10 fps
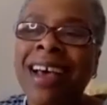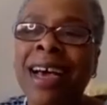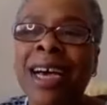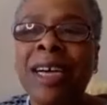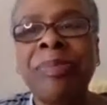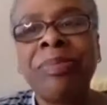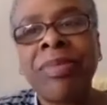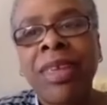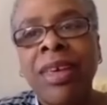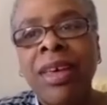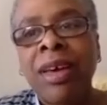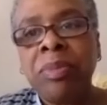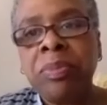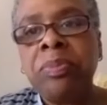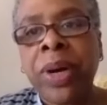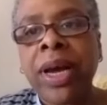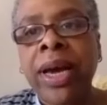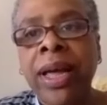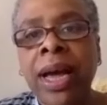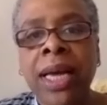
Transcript: Um, but I,